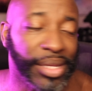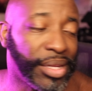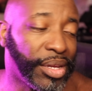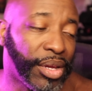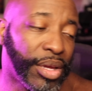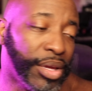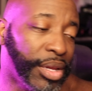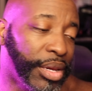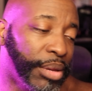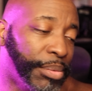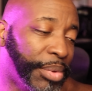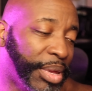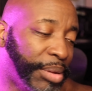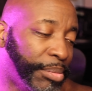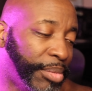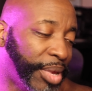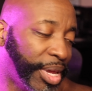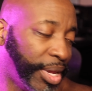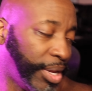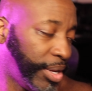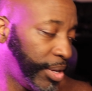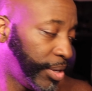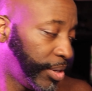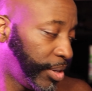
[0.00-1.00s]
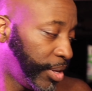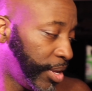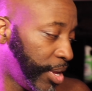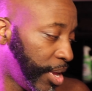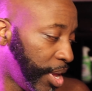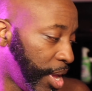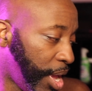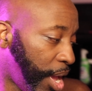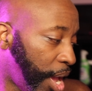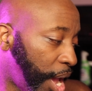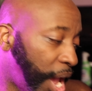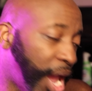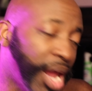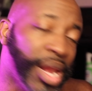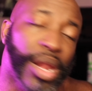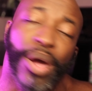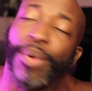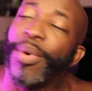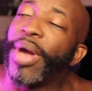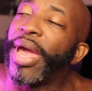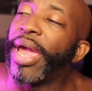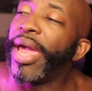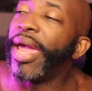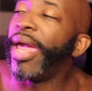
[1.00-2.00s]
Couldn't have been me. Ain't
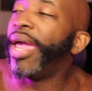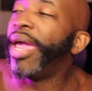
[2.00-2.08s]
no way